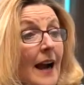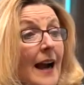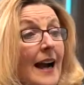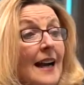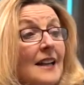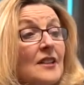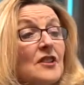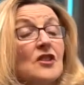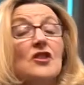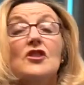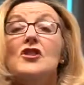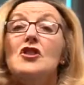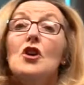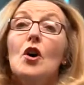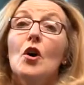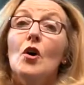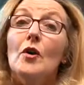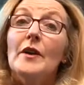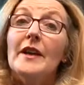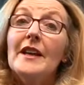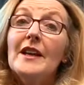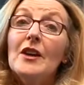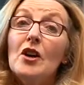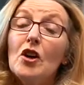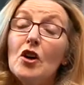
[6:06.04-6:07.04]
and
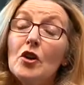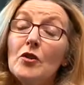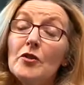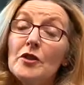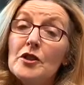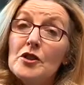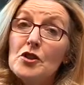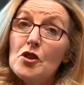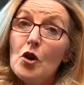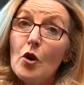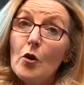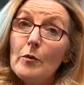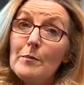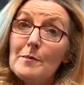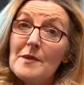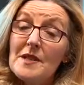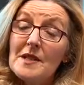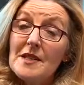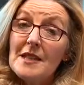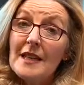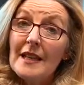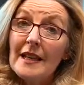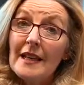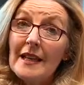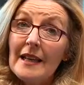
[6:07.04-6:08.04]
tonic on the top
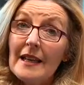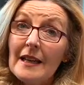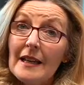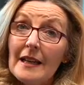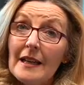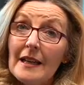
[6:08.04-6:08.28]
C.